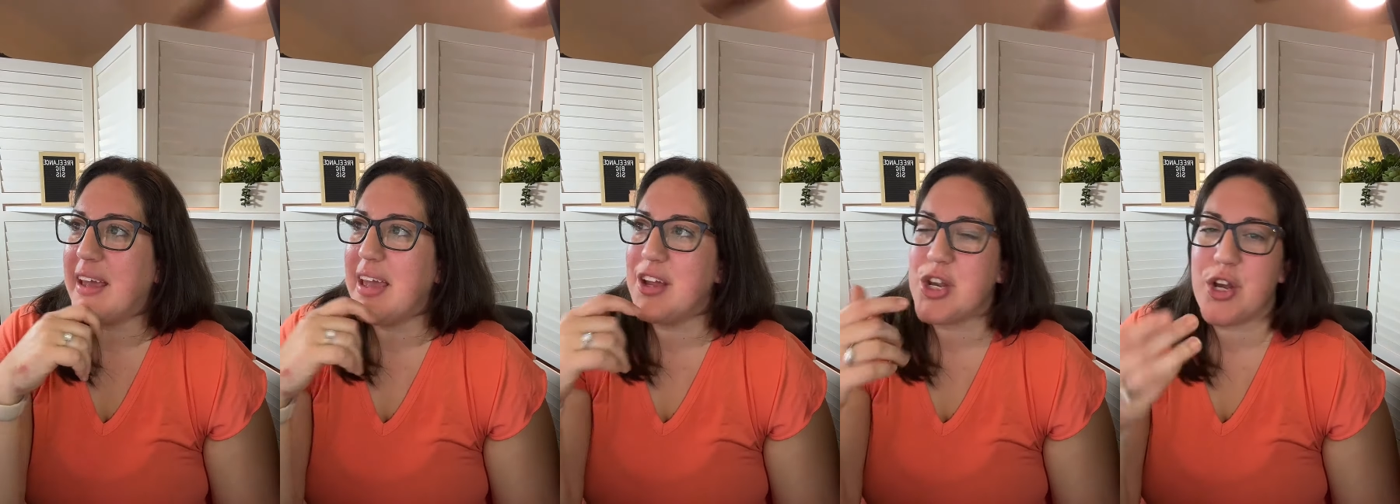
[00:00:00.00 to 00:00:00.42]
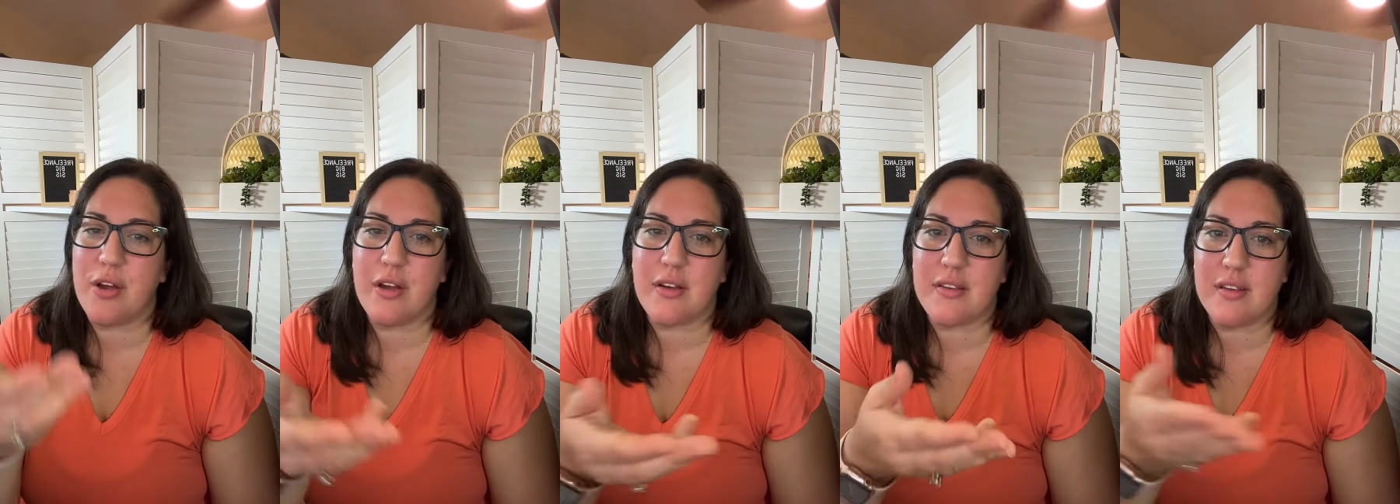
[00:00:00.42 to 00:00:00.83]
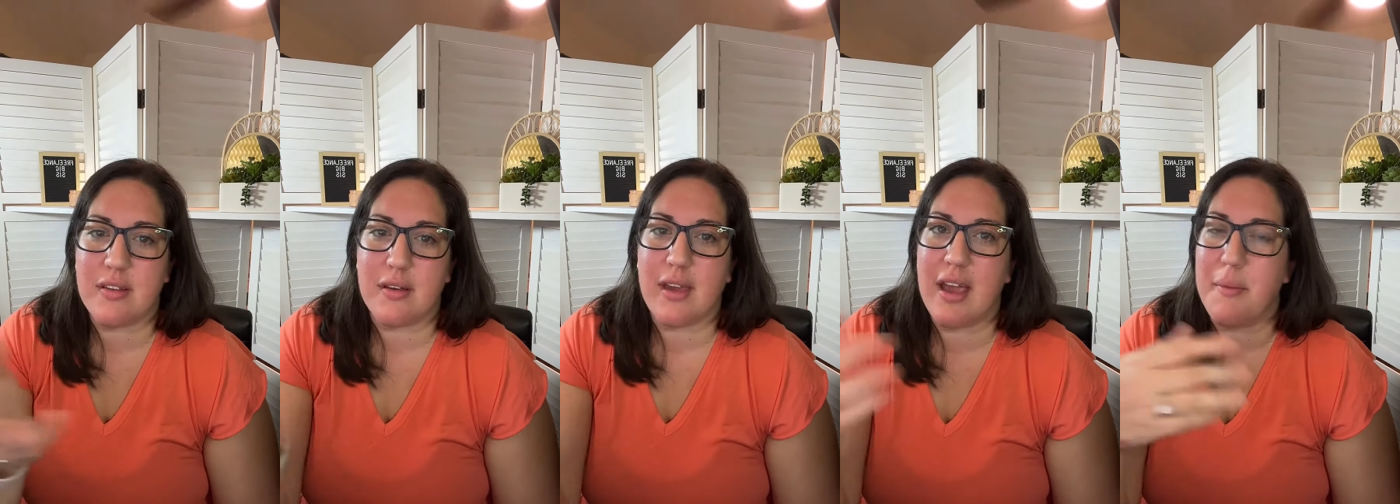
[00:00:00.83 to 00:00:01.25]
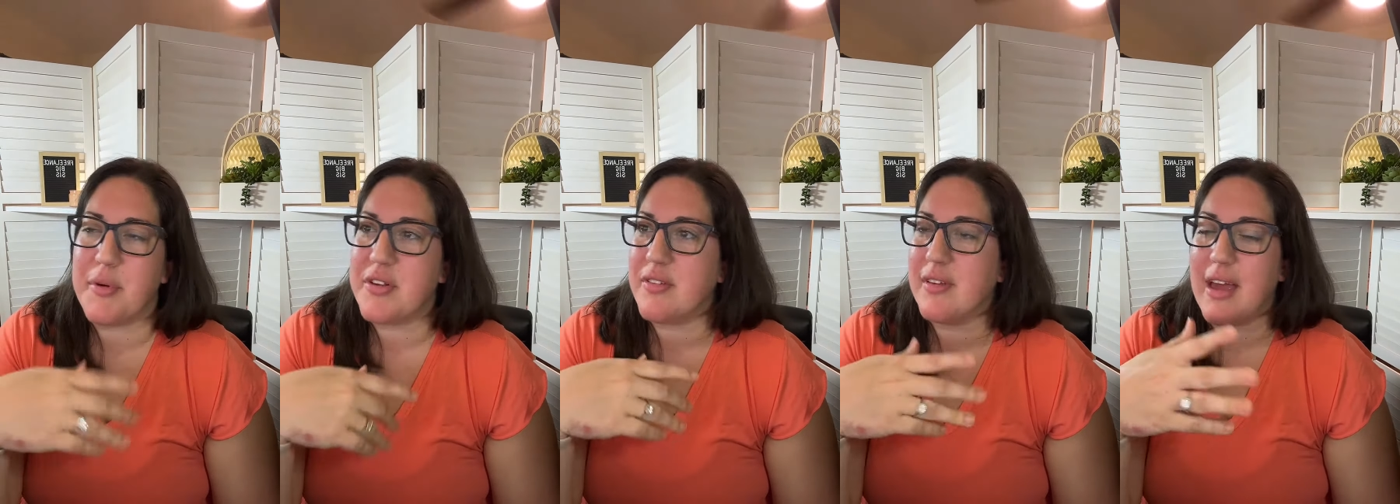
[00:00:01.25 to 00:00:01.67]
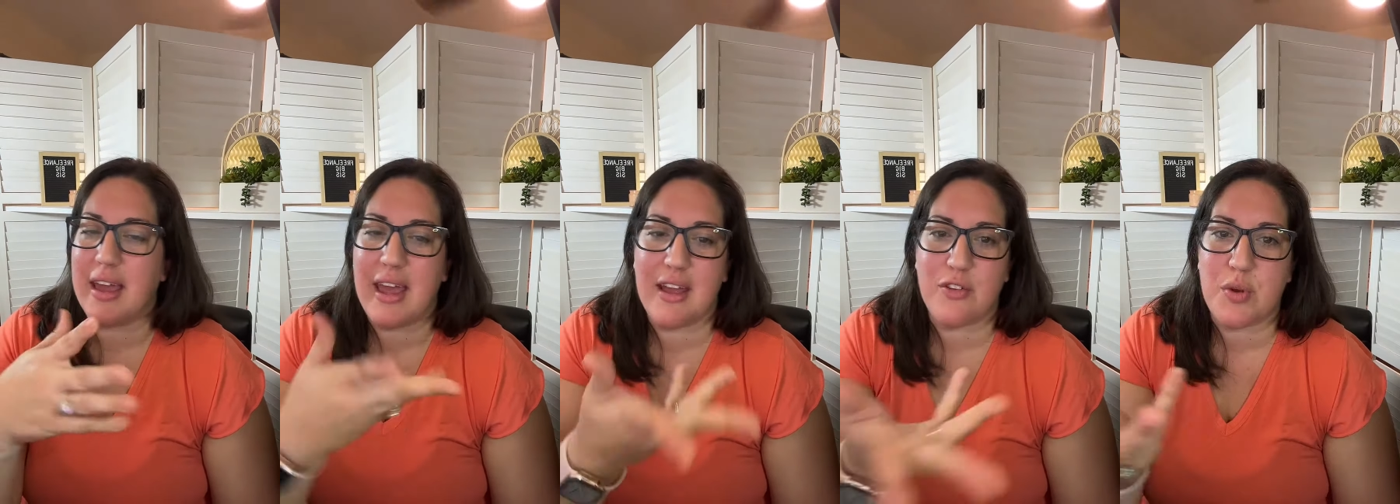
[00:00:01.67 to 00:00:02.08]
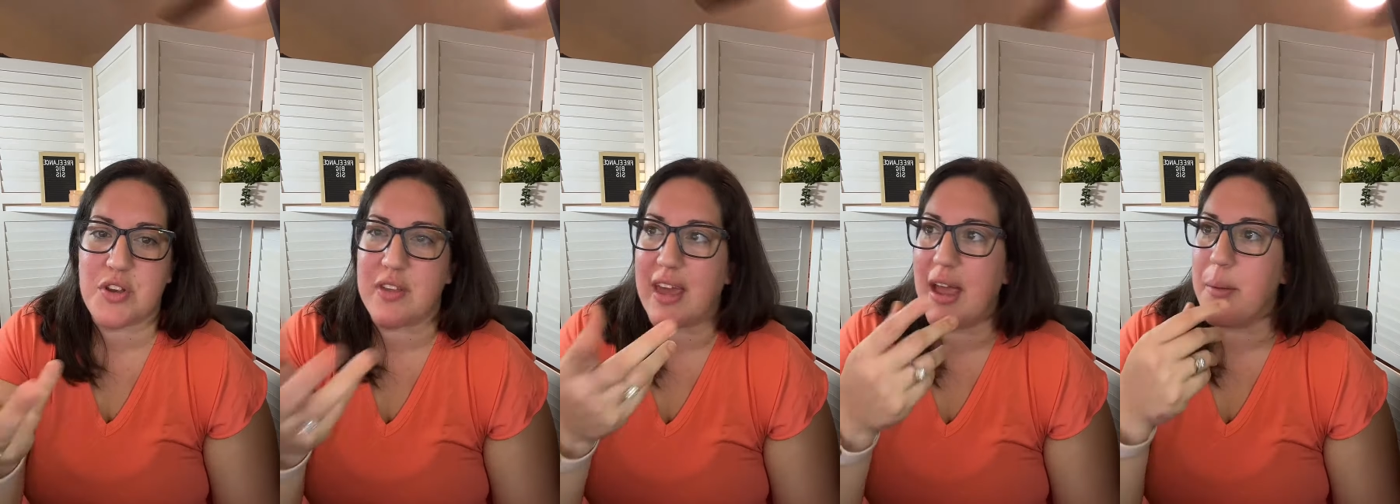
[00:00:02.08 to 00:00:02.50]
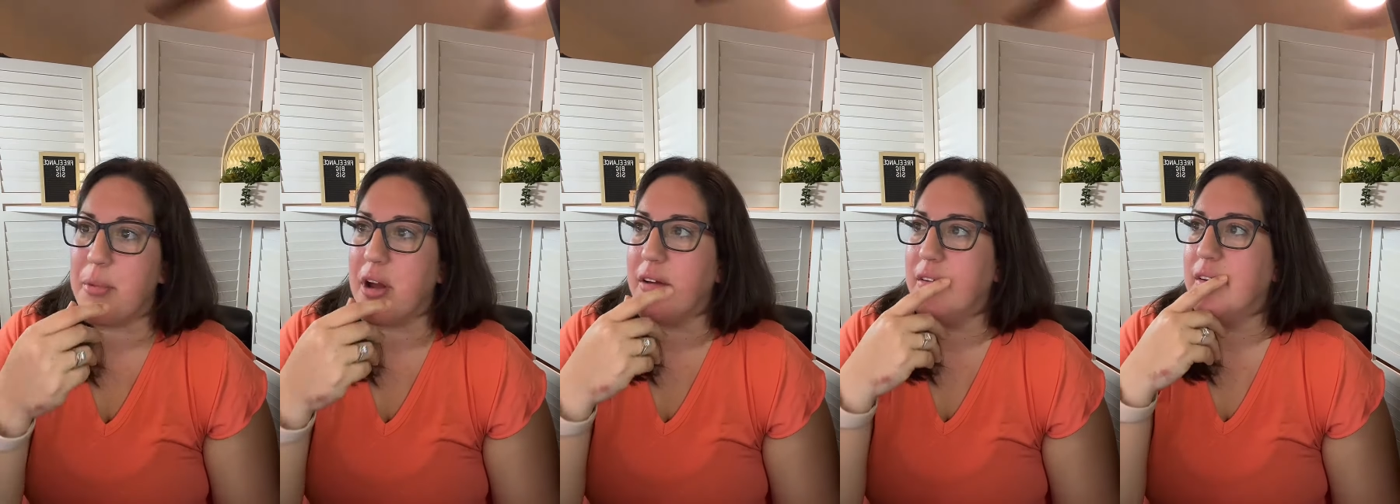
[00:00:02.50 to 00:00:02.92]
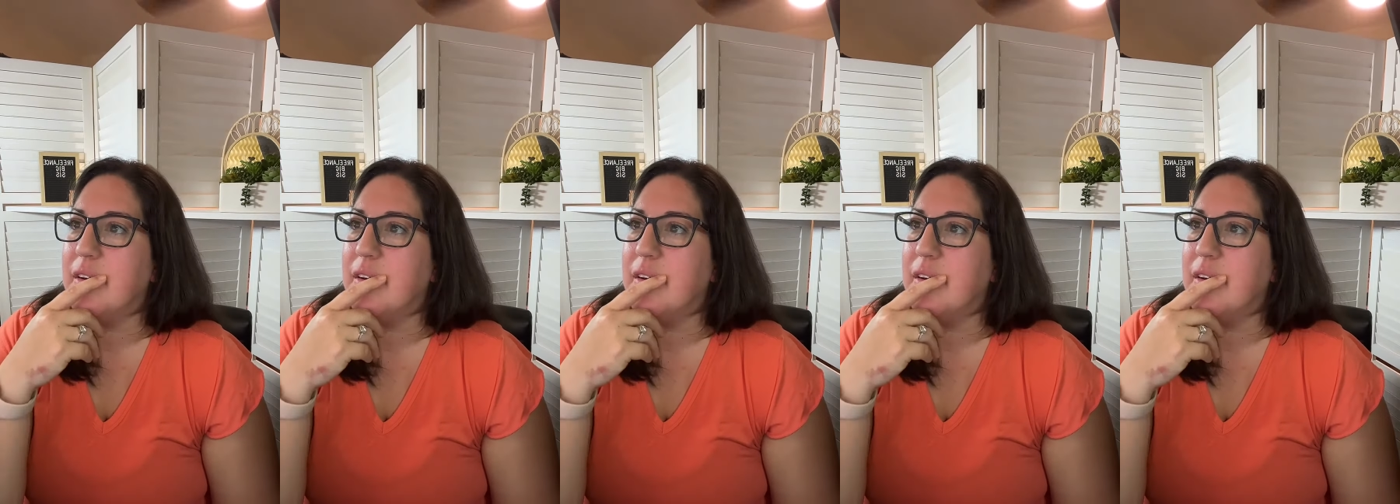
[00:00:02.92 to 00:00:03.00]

can't show you because the camera, I can't switch the camera.